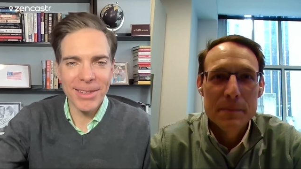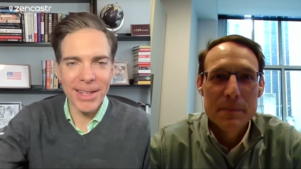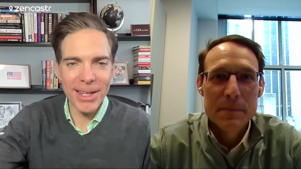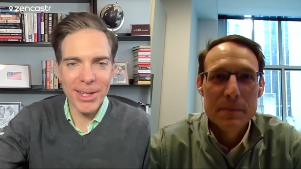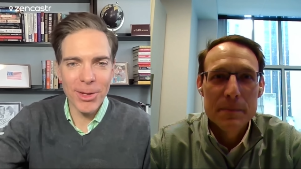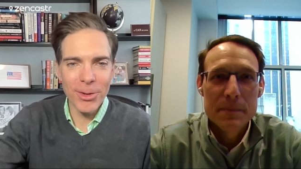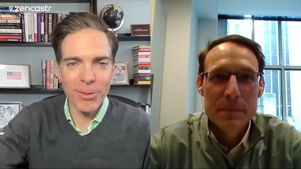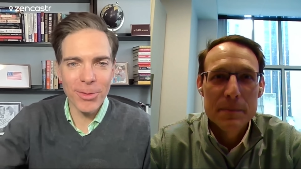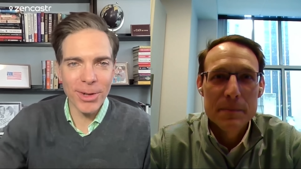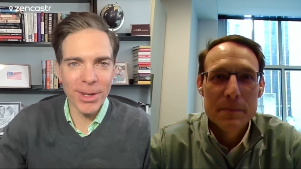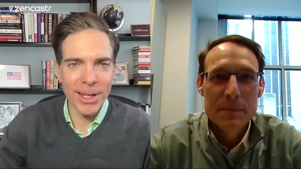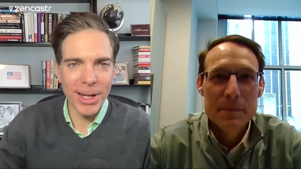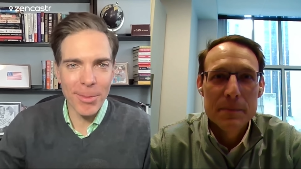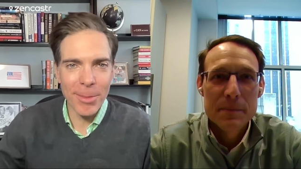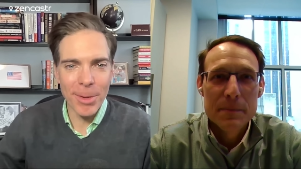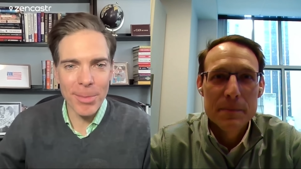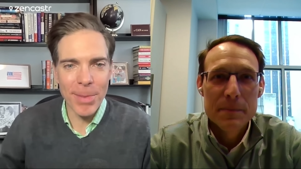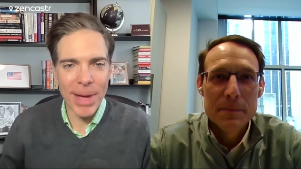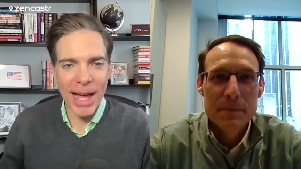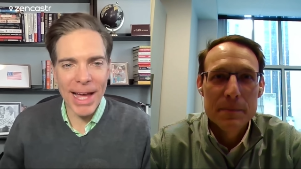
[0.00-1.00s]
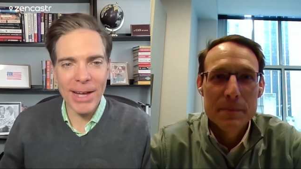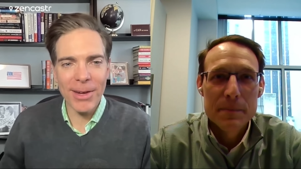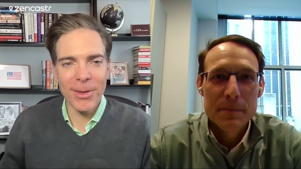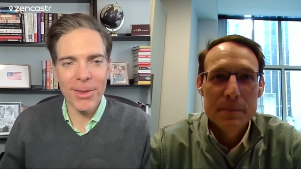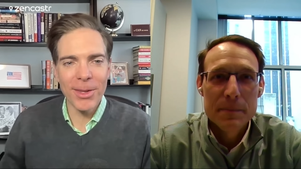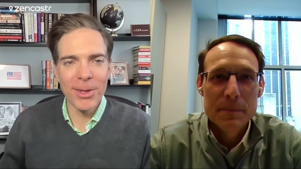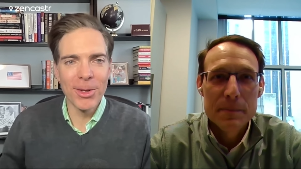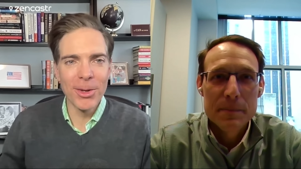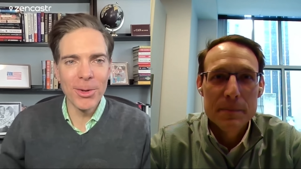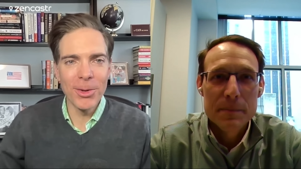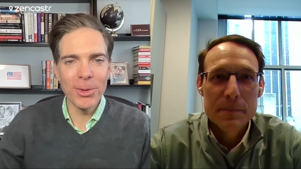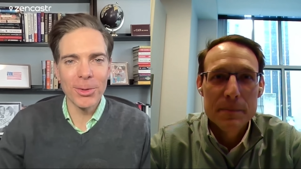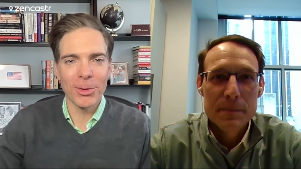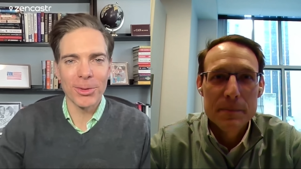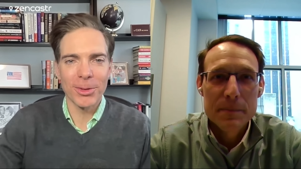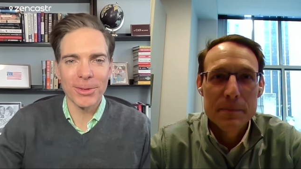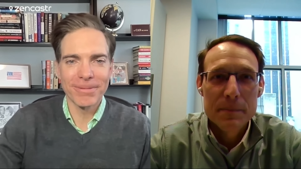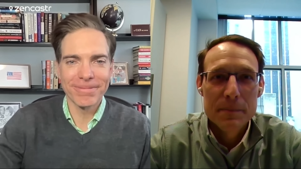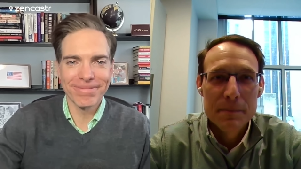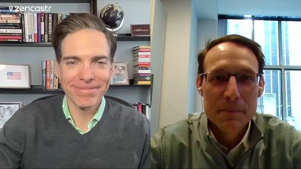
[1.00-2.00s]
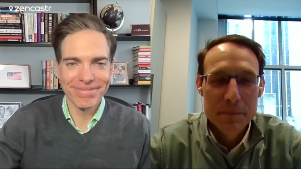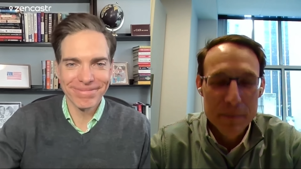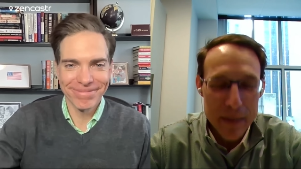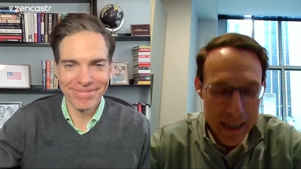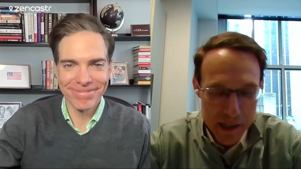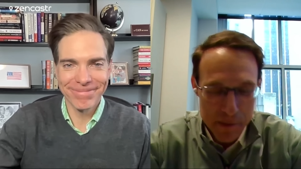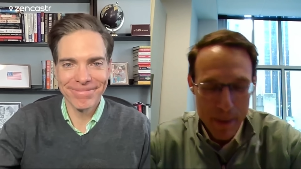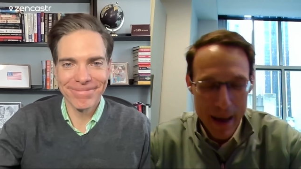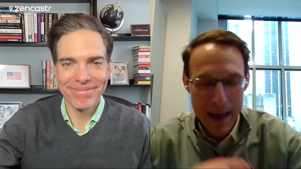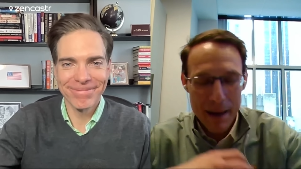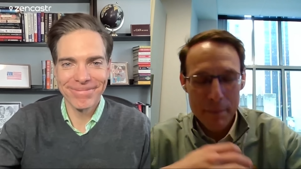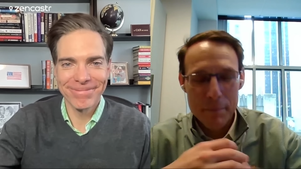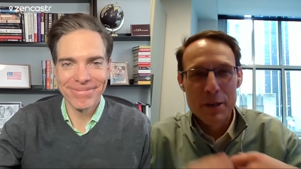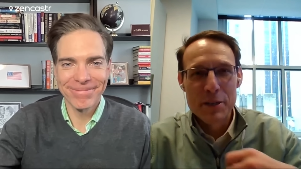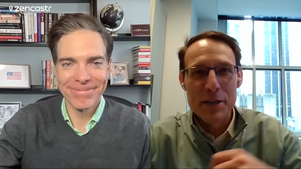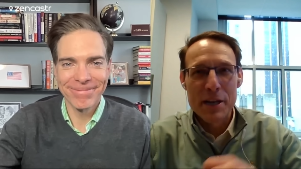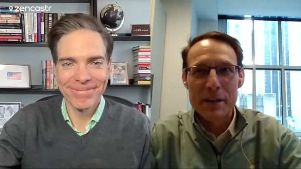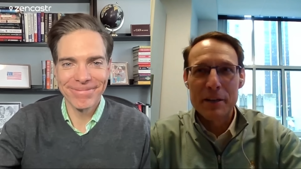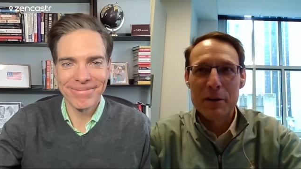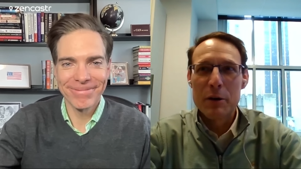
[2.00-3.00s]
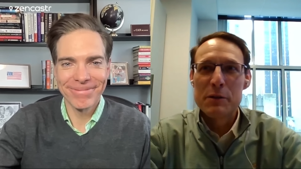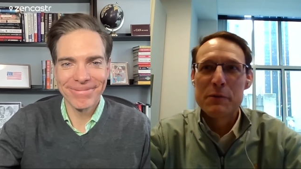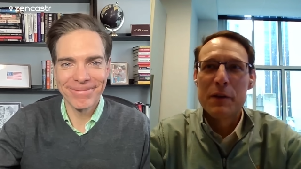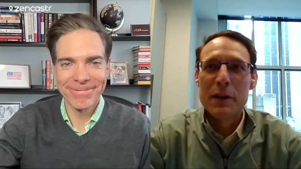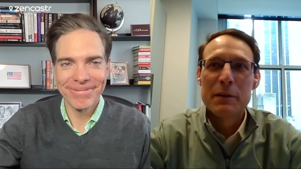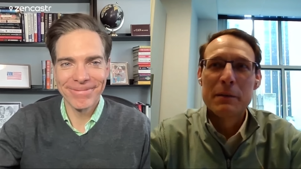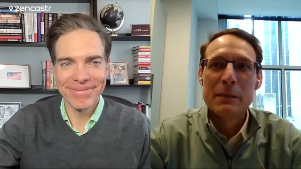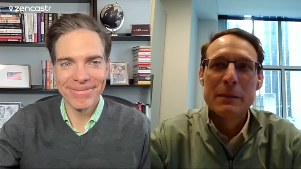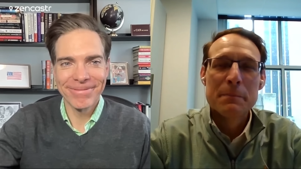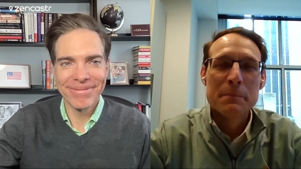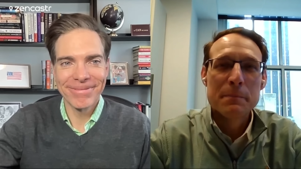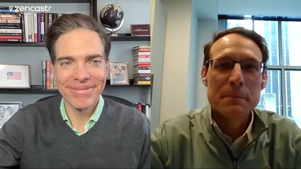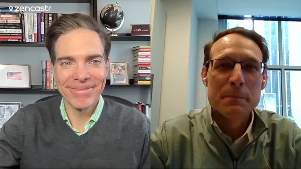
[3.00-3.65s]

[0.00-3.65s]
Speaker 1: thank you for coming back on the news.
Speaker 2: Thanks, Matt. Appreciate it. Always fun.